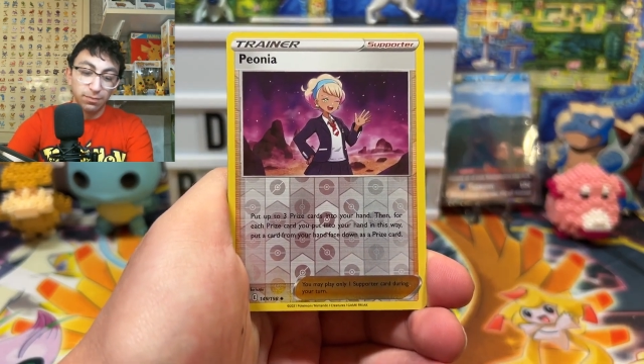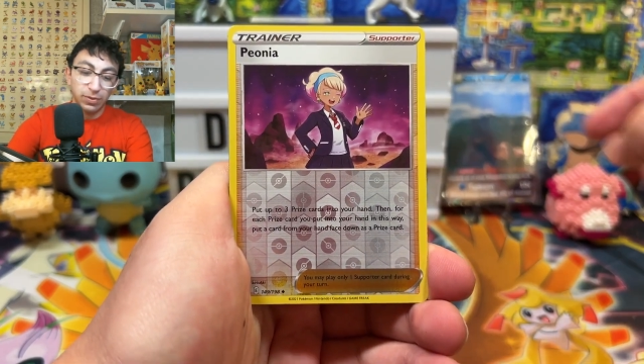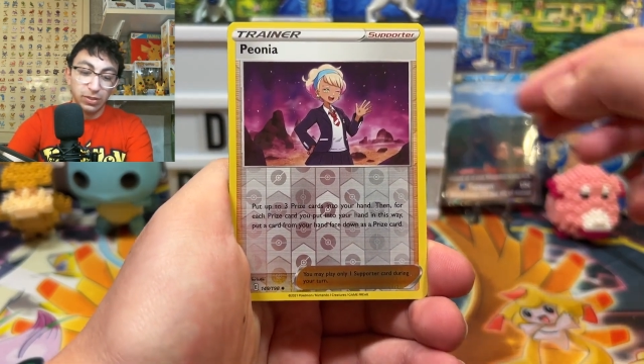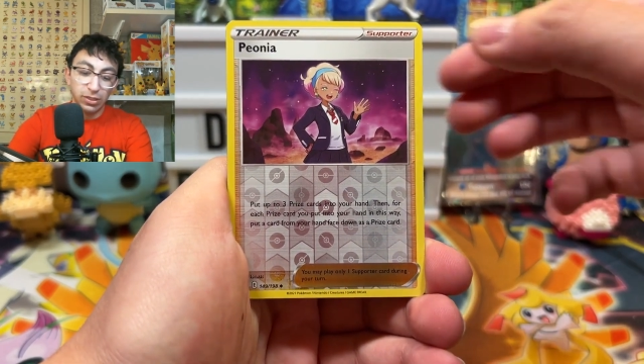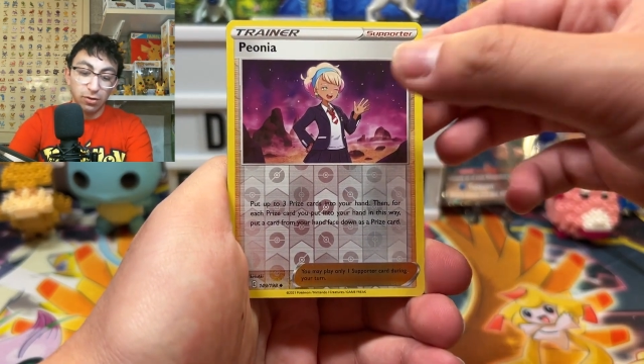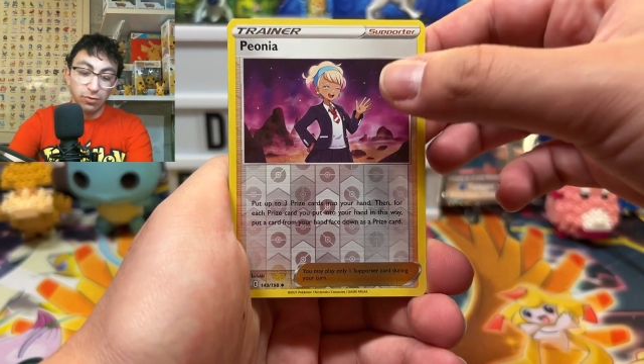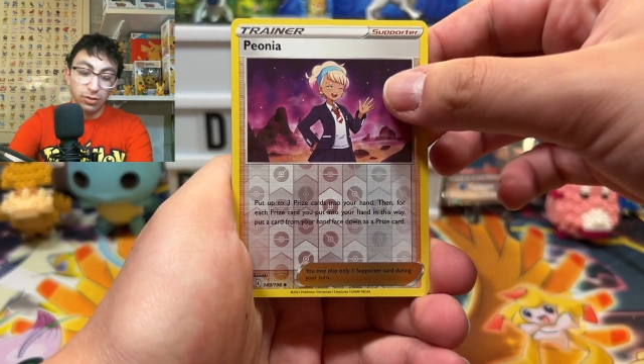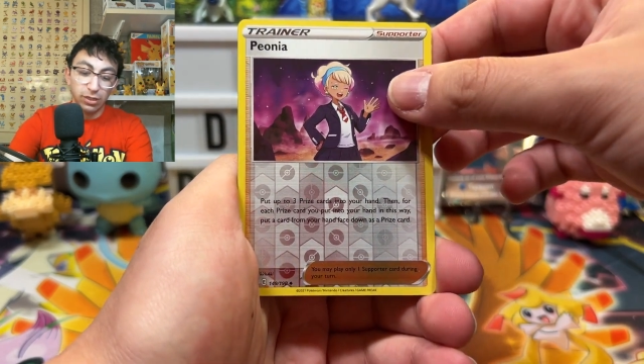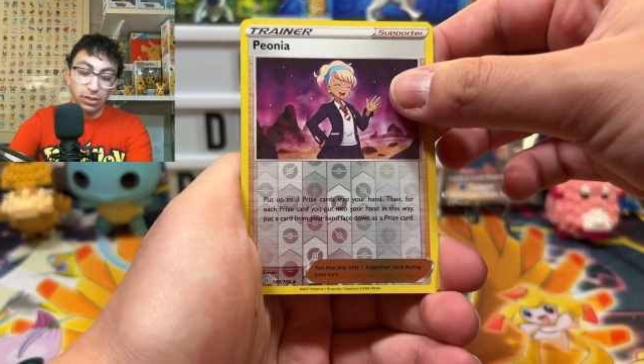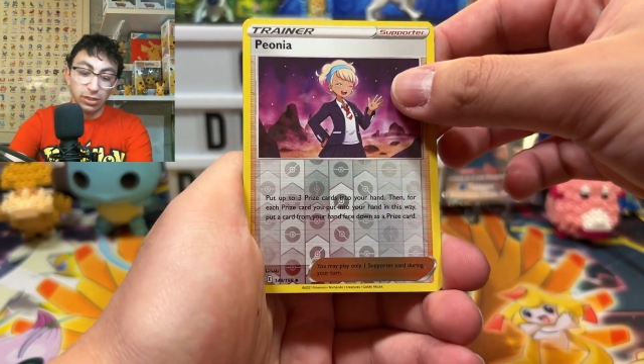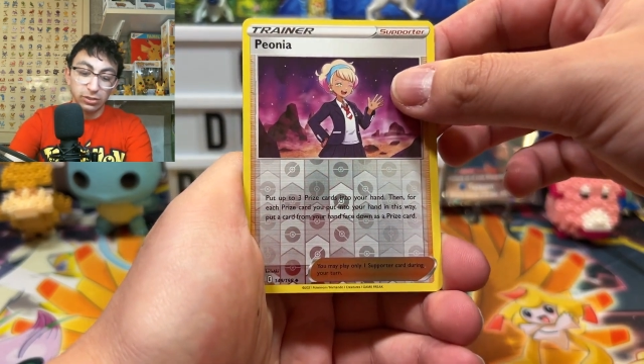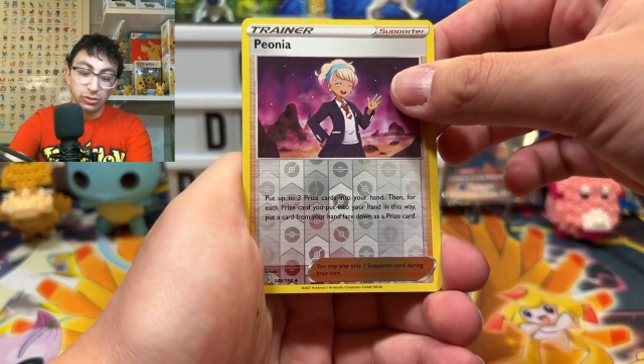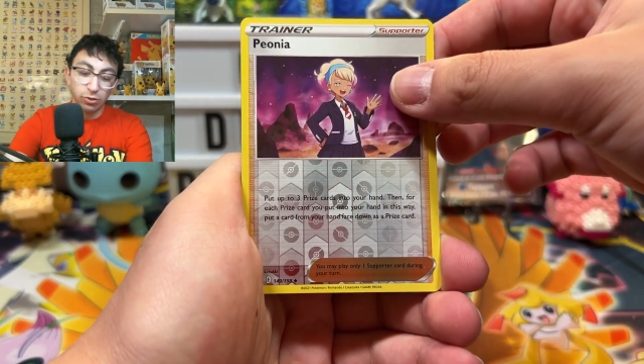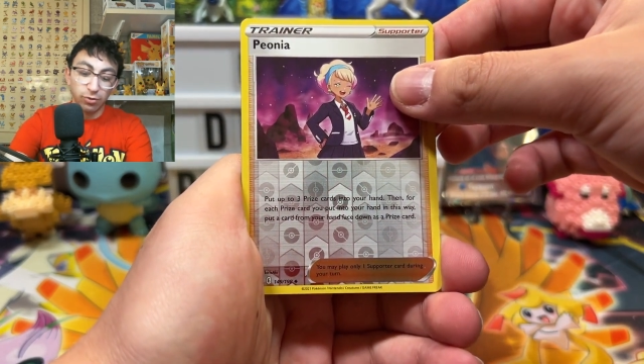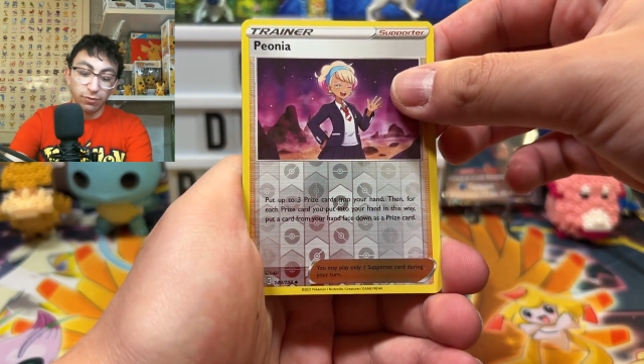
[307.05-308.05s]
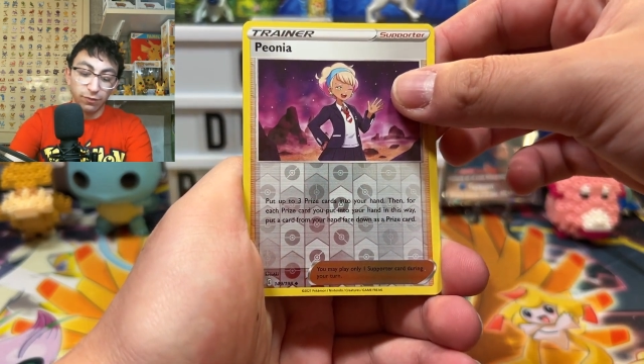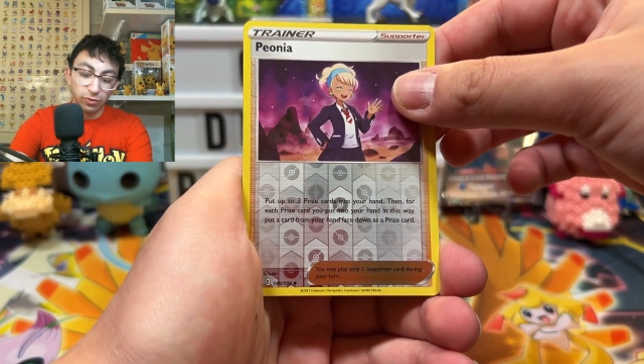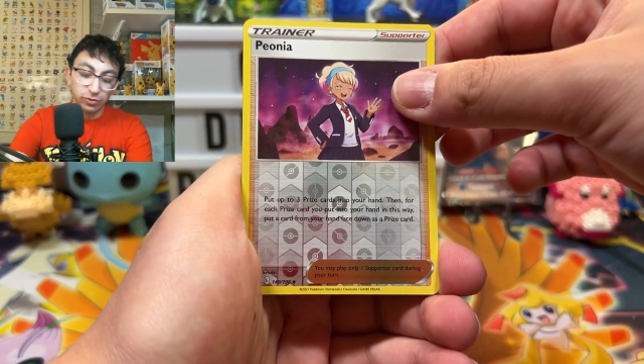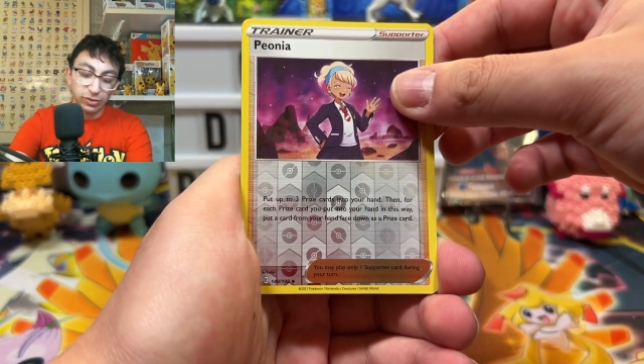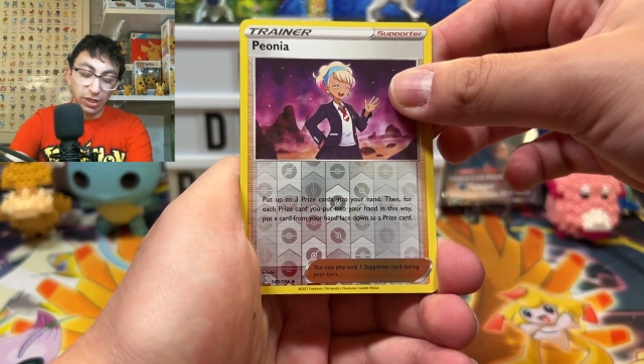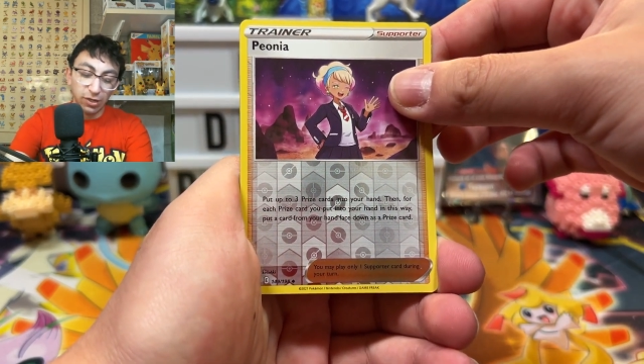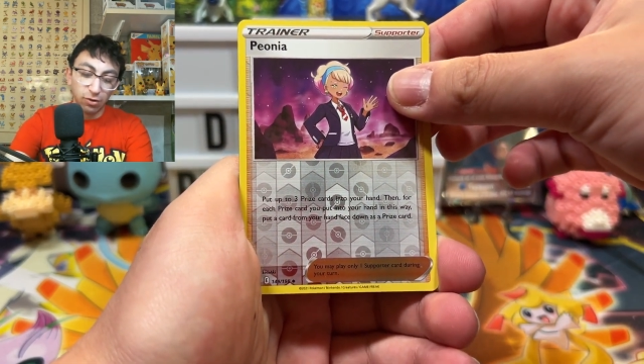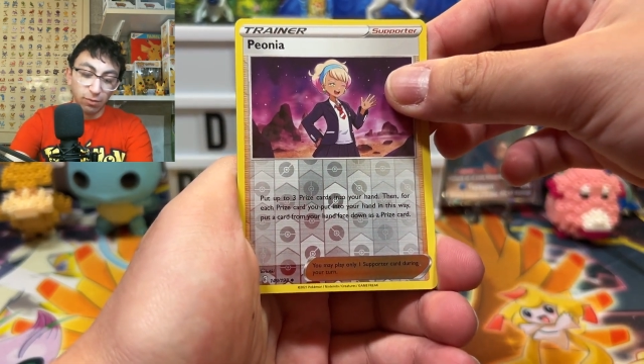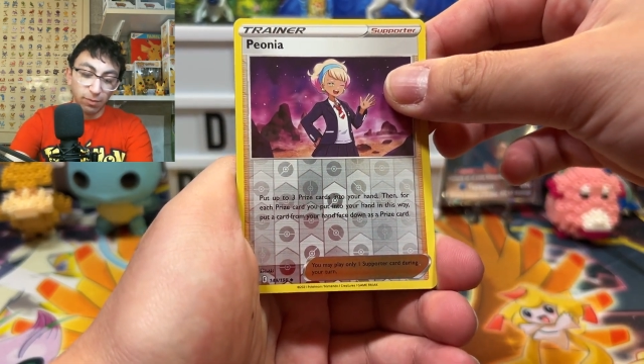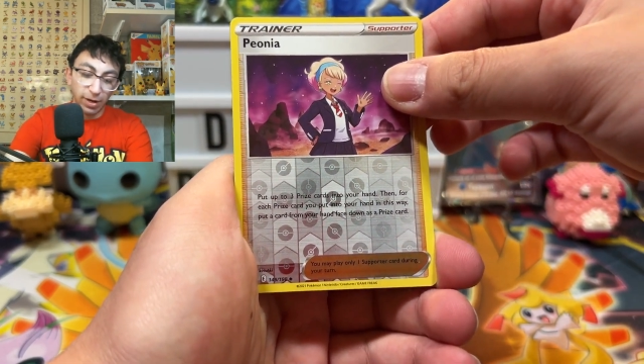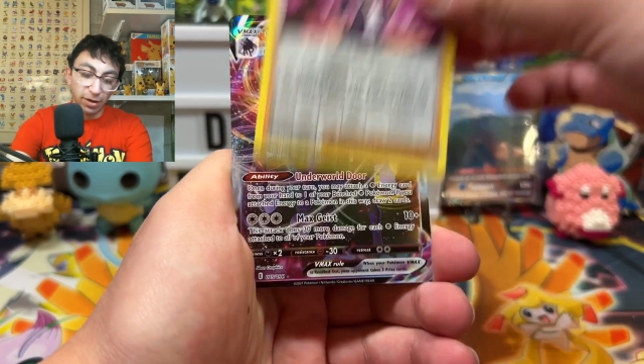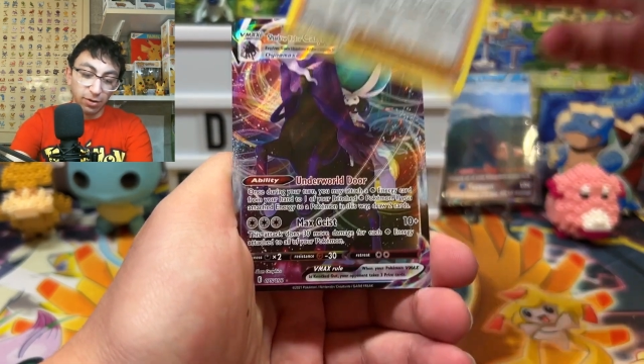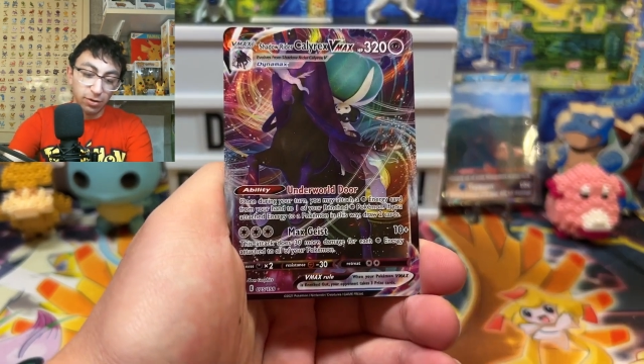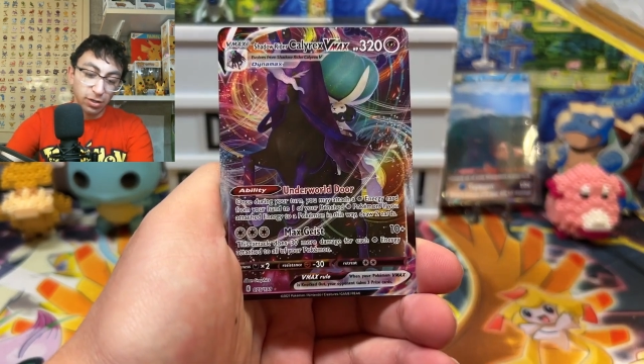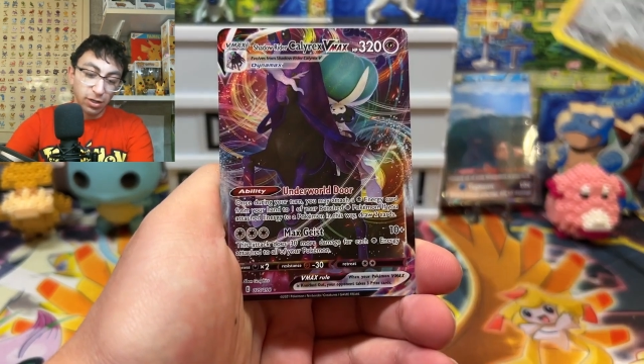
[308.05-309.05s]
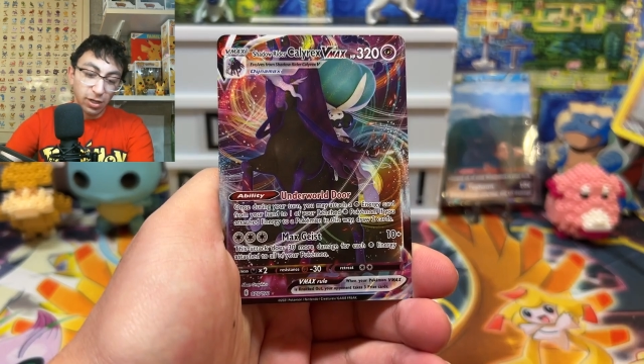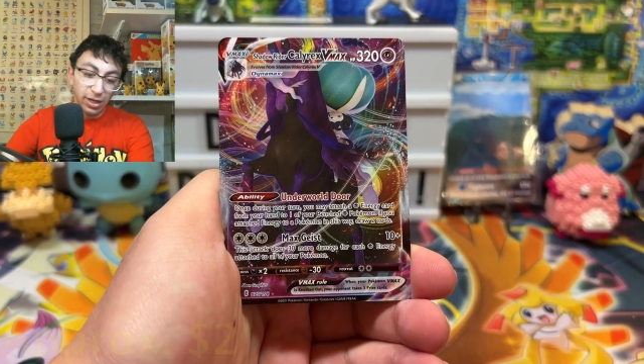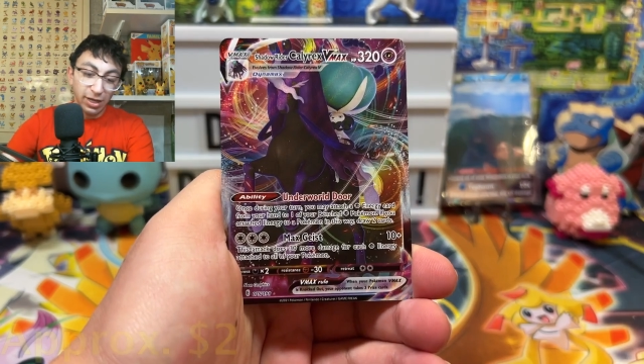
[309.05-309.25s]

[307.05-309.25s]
Peonia is our reverse, and our rare